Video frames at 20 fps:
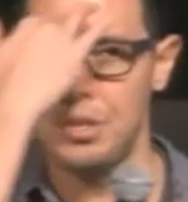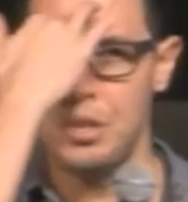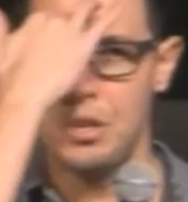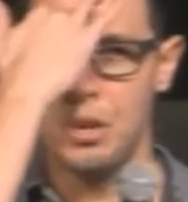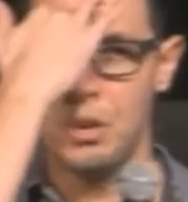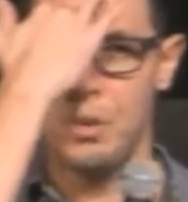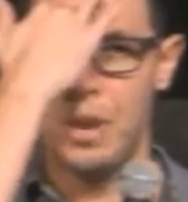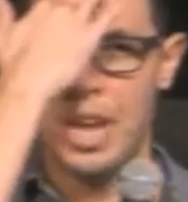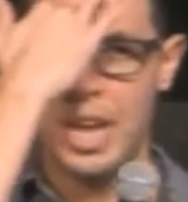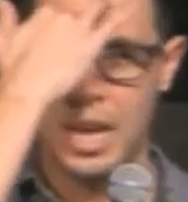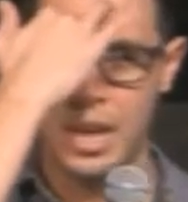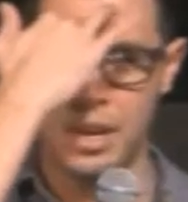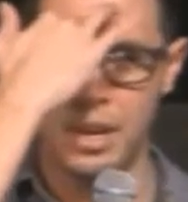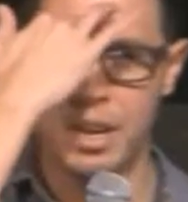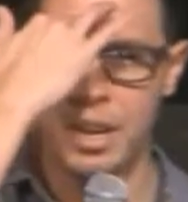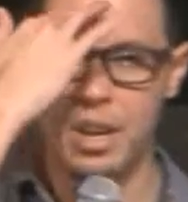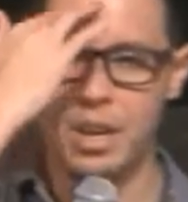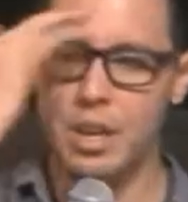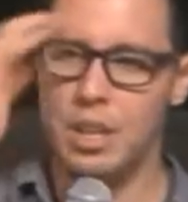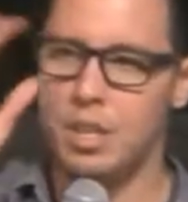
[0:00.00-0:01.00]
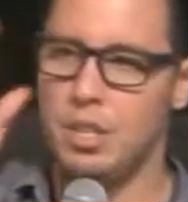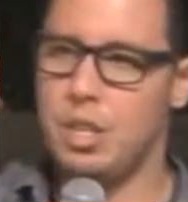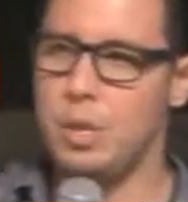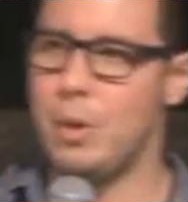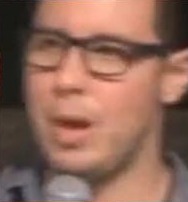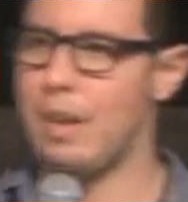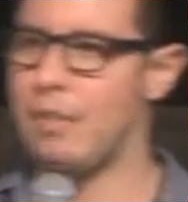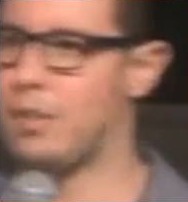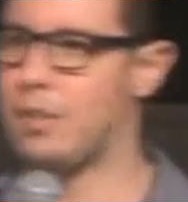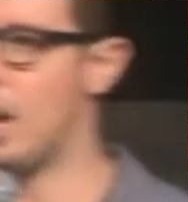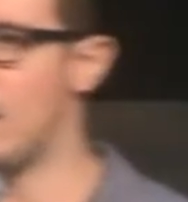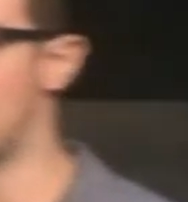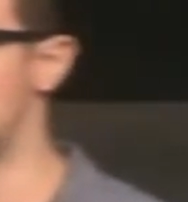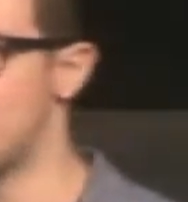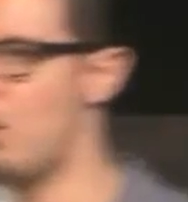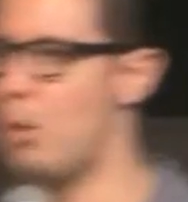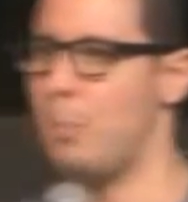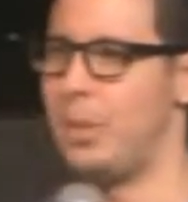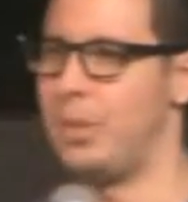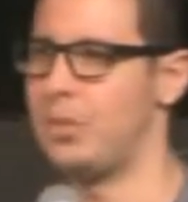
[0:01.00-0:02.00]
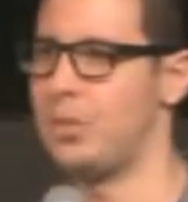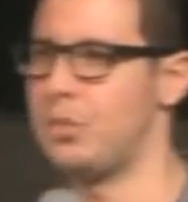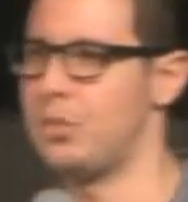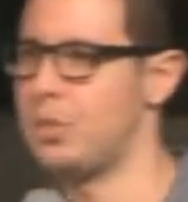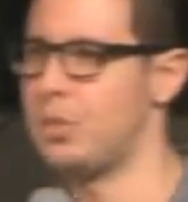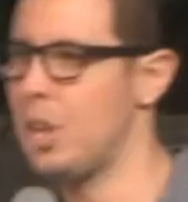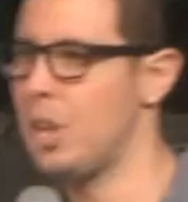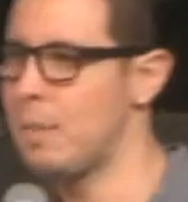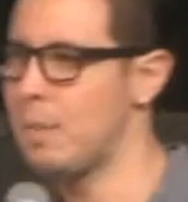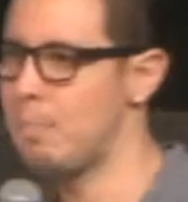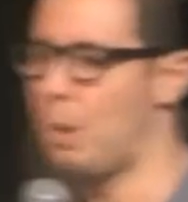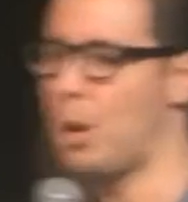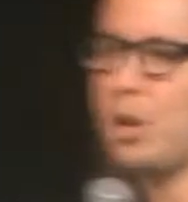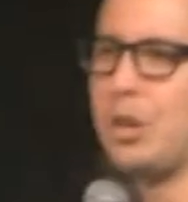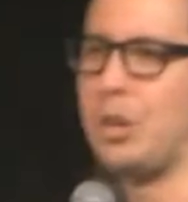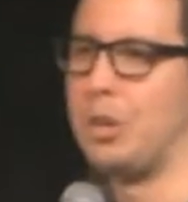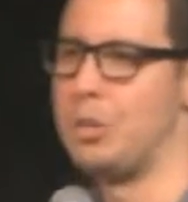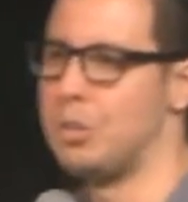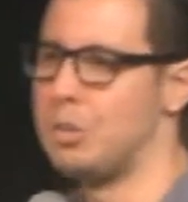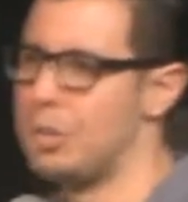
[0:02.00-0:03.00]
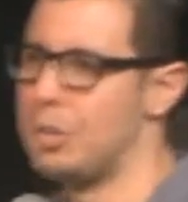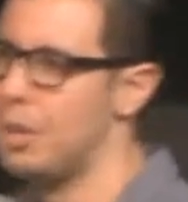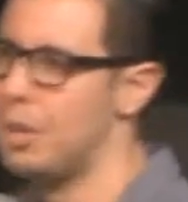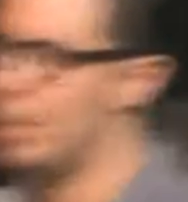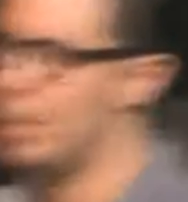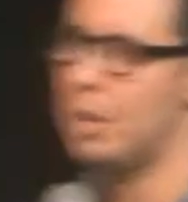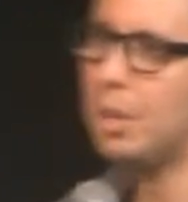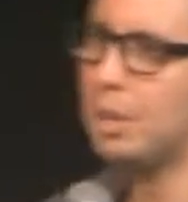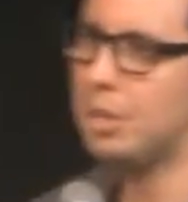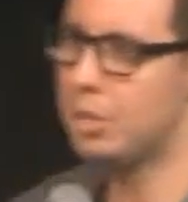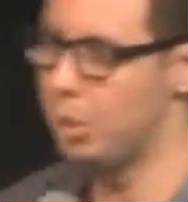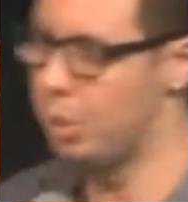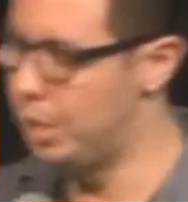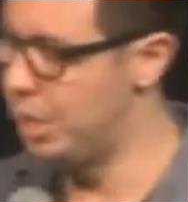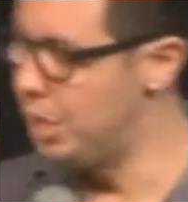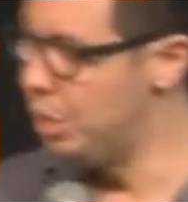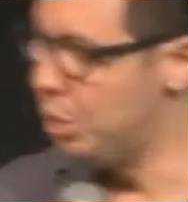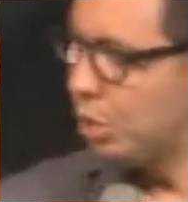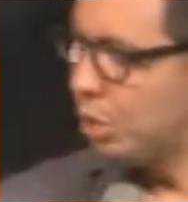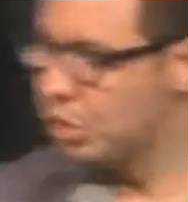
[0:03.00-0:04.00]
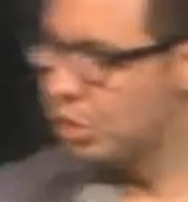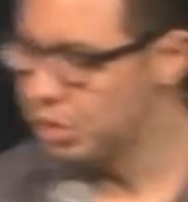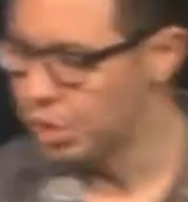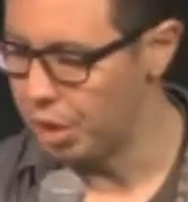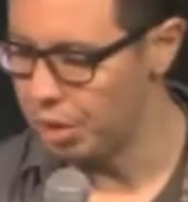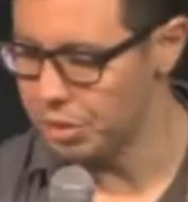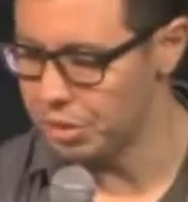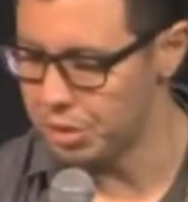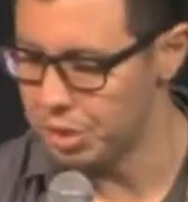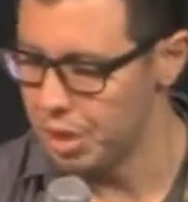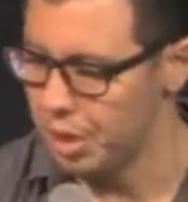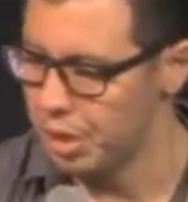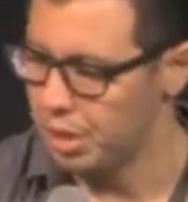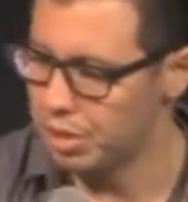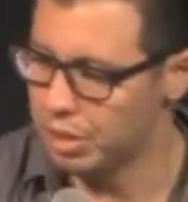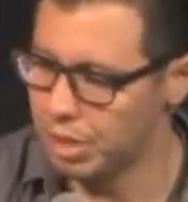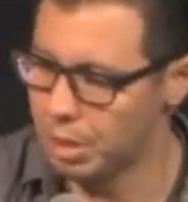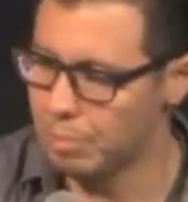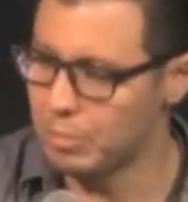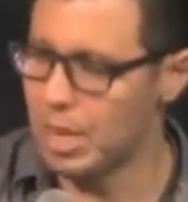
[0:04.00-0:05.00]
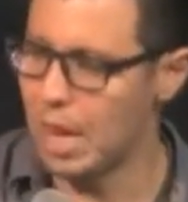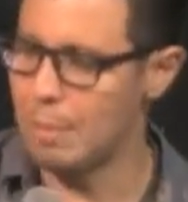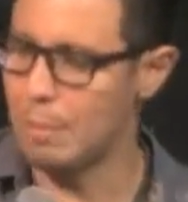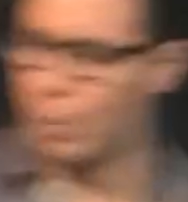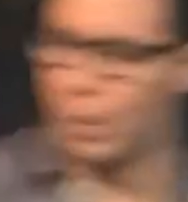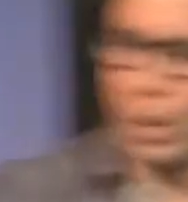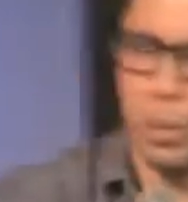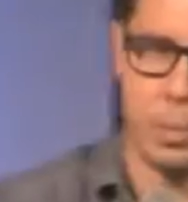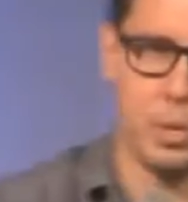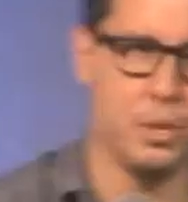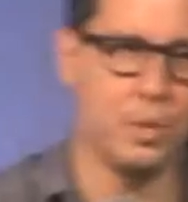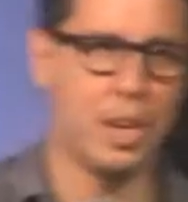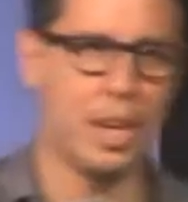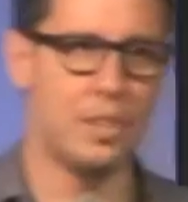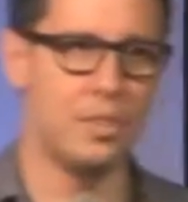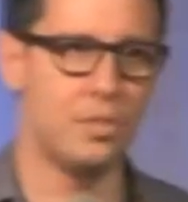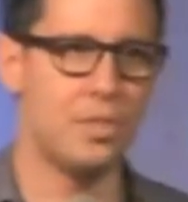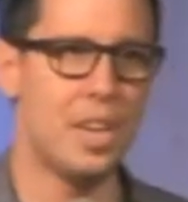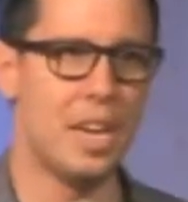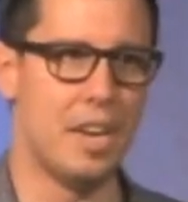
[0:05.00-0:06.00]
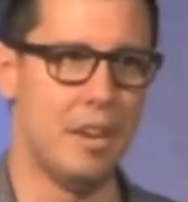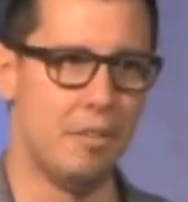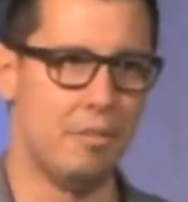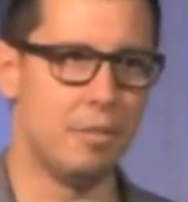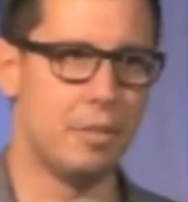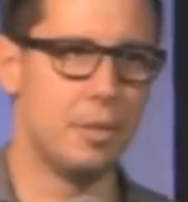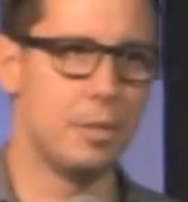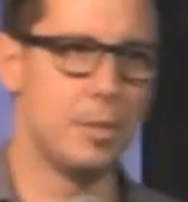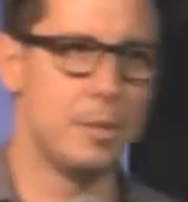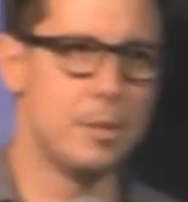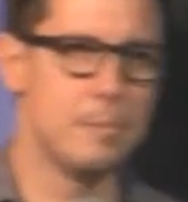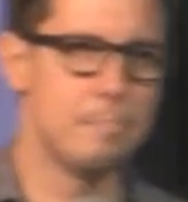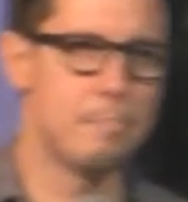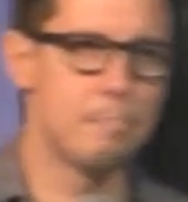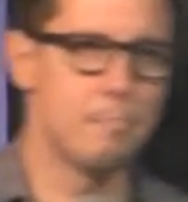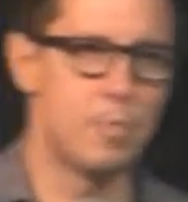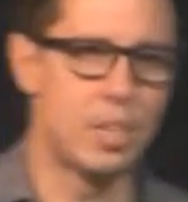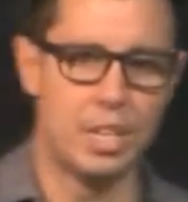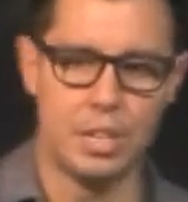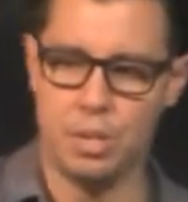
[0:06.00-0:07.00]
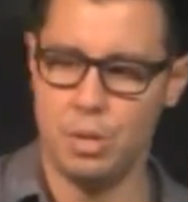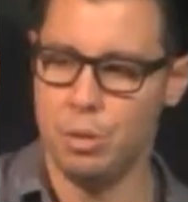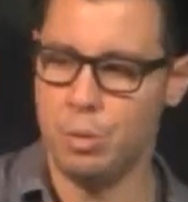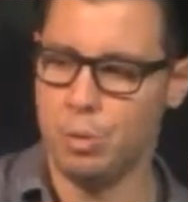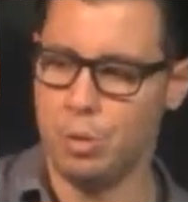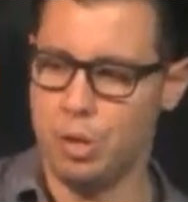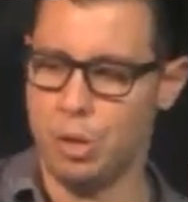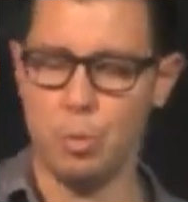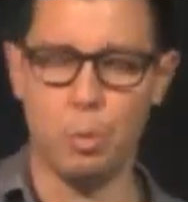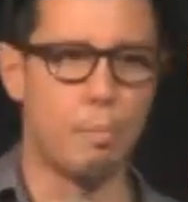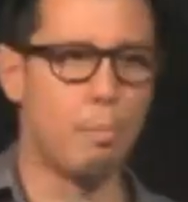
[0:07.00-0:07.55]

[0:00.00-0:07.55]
in your own head, do you have God moments, God markers? So it usually starts sometime around when you got saved. You were